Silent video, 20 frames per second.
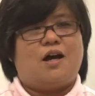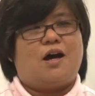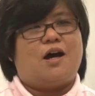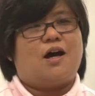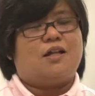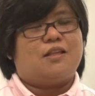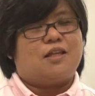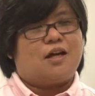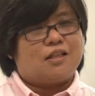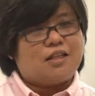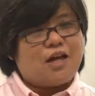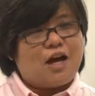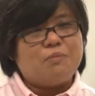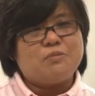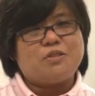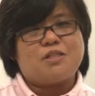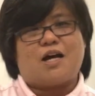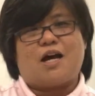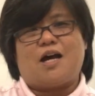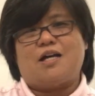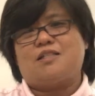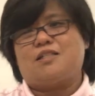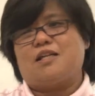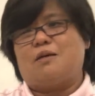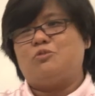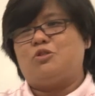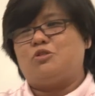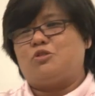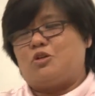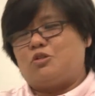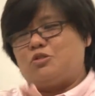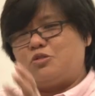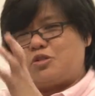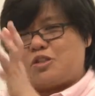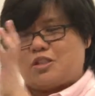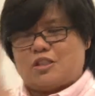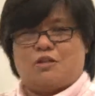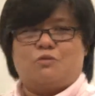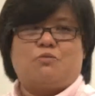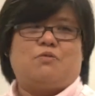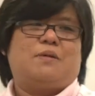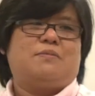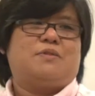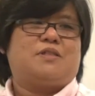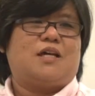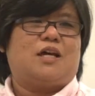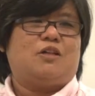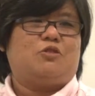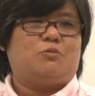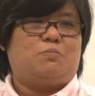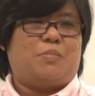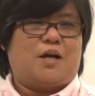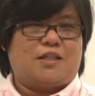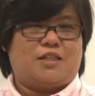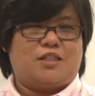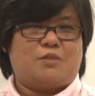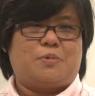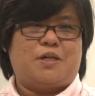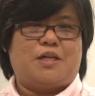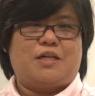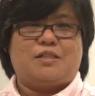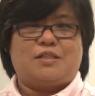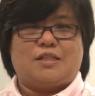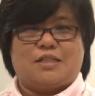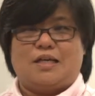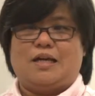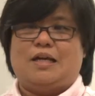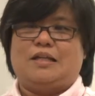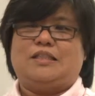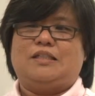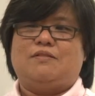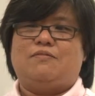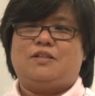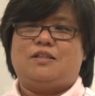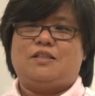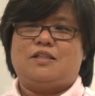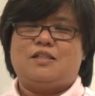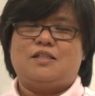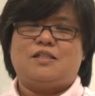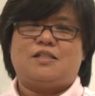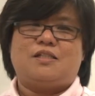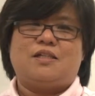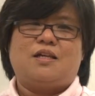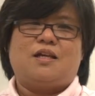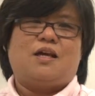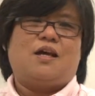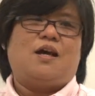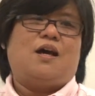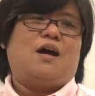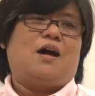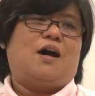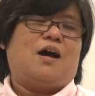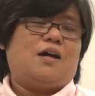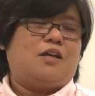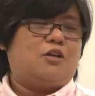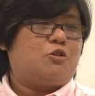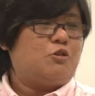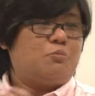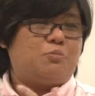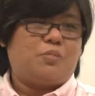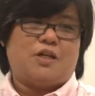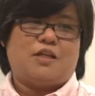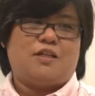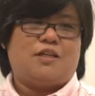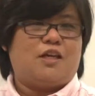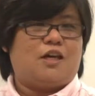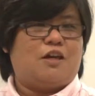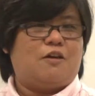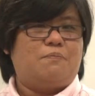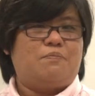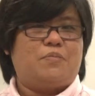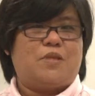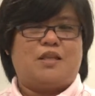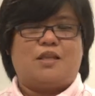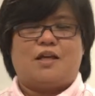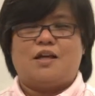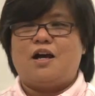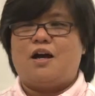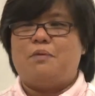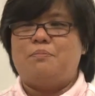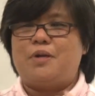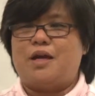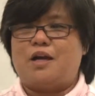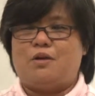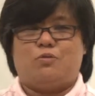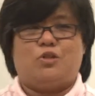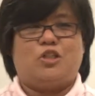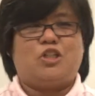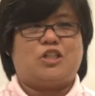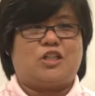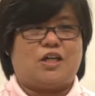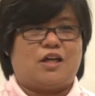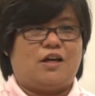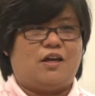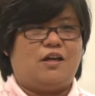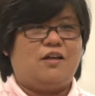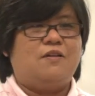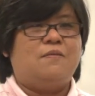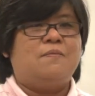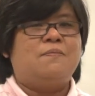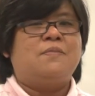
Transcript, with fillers: Uh, there are times I ask them to go to certain website to participate in certain activities. Uh, it could be a game and then come back and reshare.